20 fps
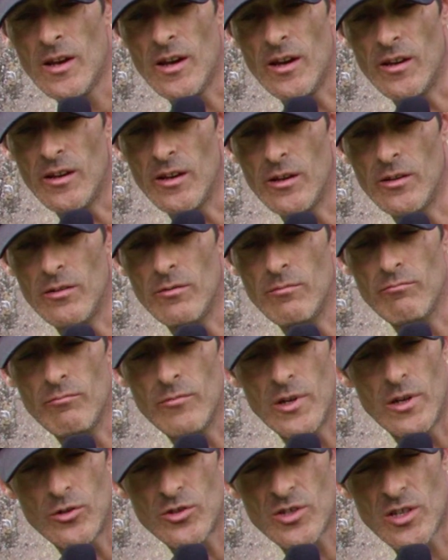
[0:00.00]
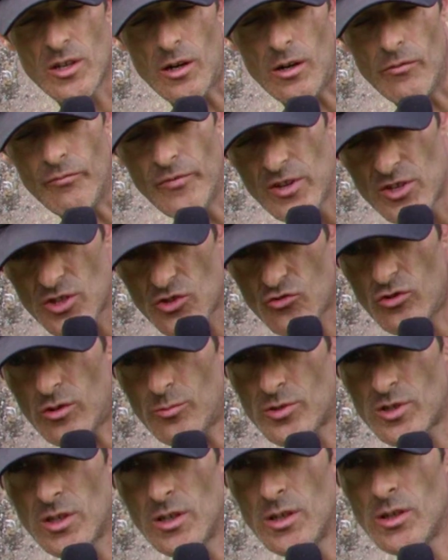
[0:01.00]
and then they'll say, oh, this
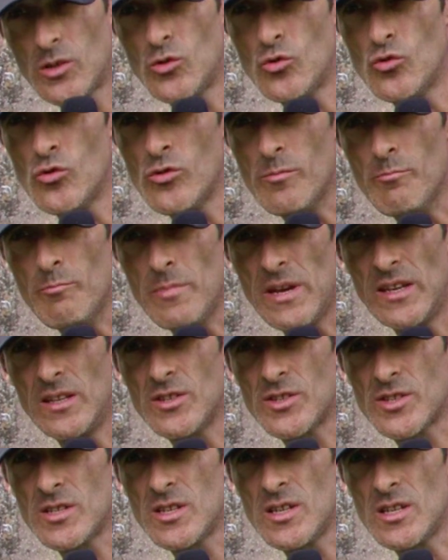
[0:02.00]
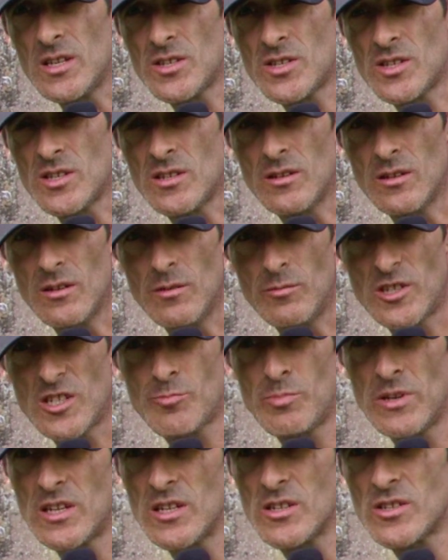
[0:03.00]
crop circle means this, you know,
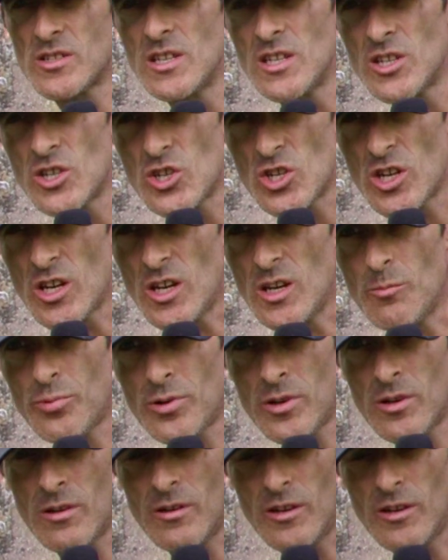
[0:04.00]
just because this shape,